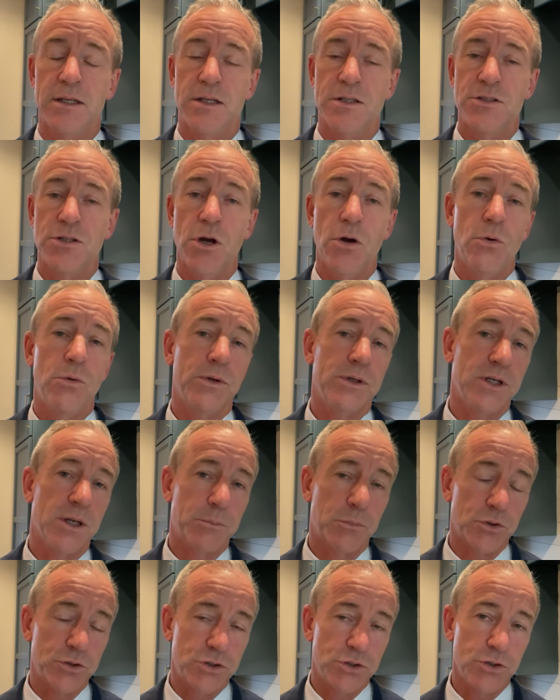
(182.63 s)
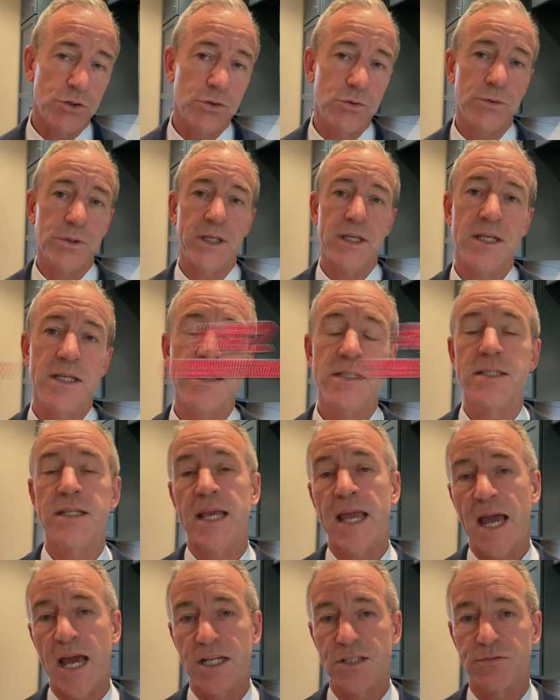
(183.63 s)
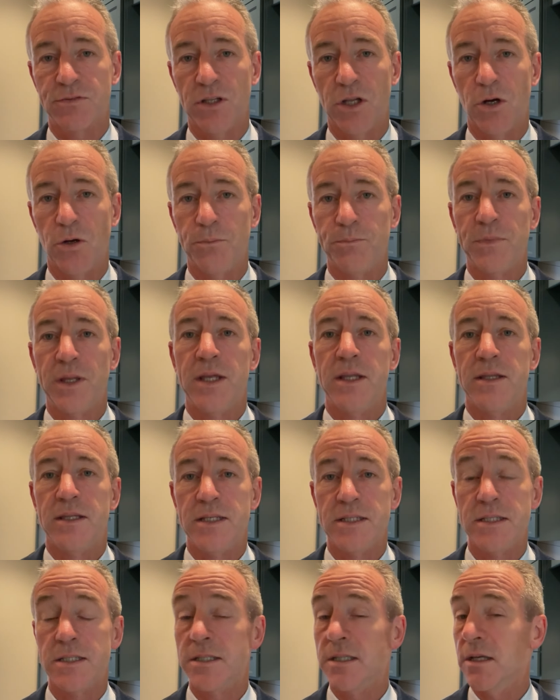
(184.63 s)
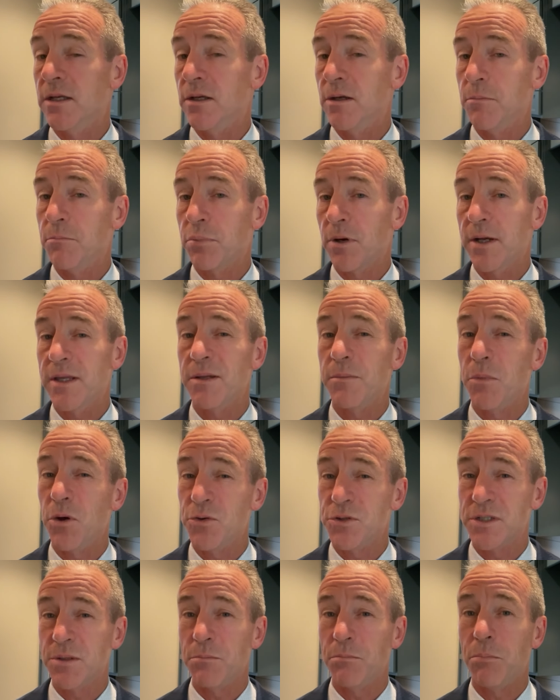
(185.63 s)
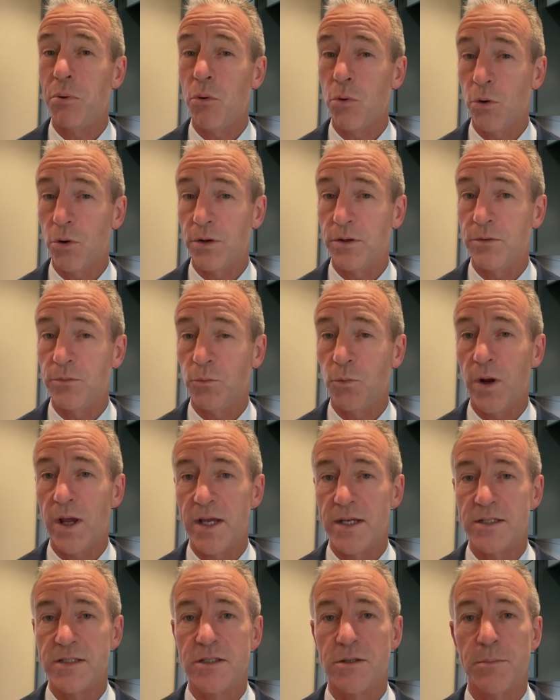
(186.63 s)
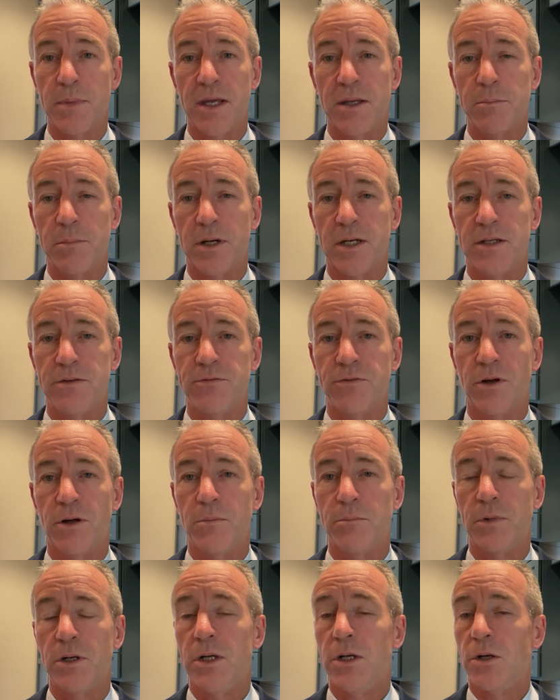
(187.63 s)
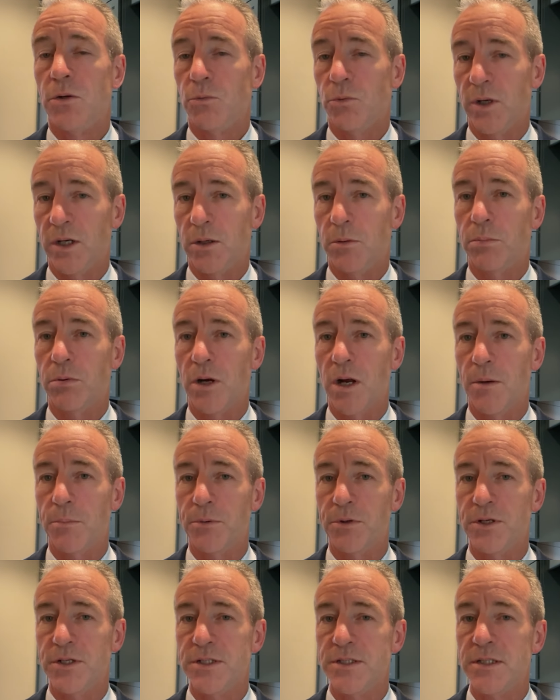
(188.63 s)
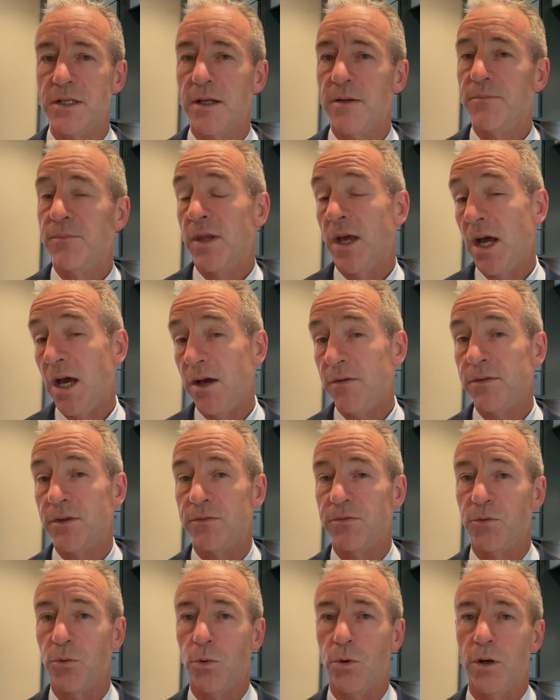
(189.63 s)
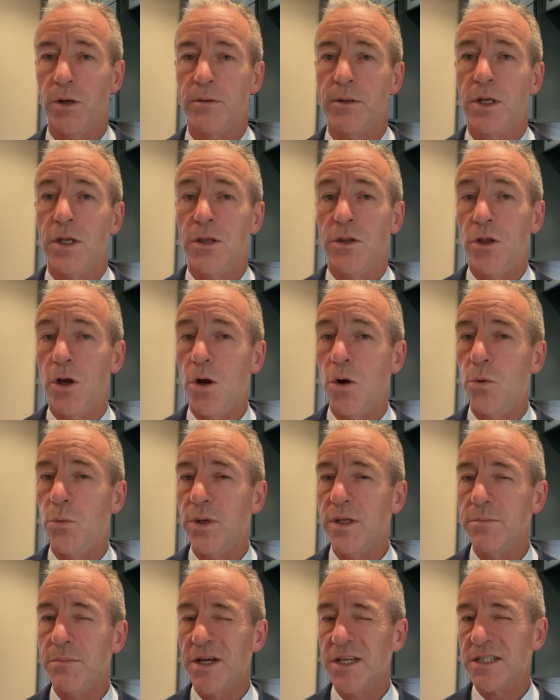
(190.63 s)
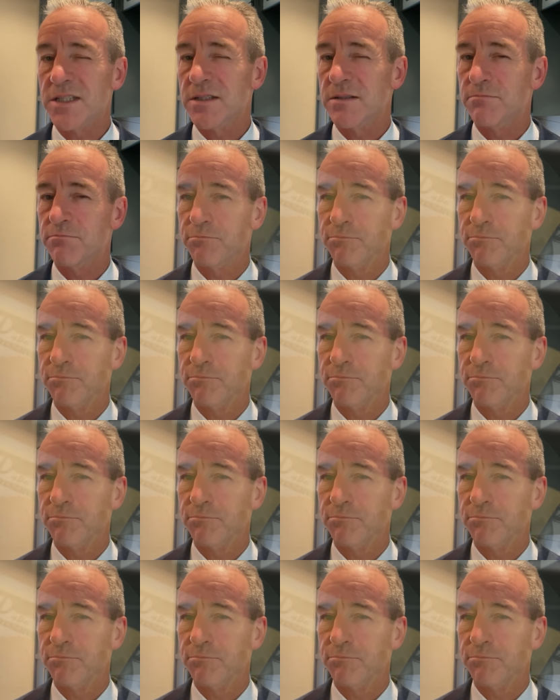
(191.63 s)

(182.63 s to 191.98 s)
So number 2 is cash flow. This is probably the most important ways to make money from rental properties of the 4, though we must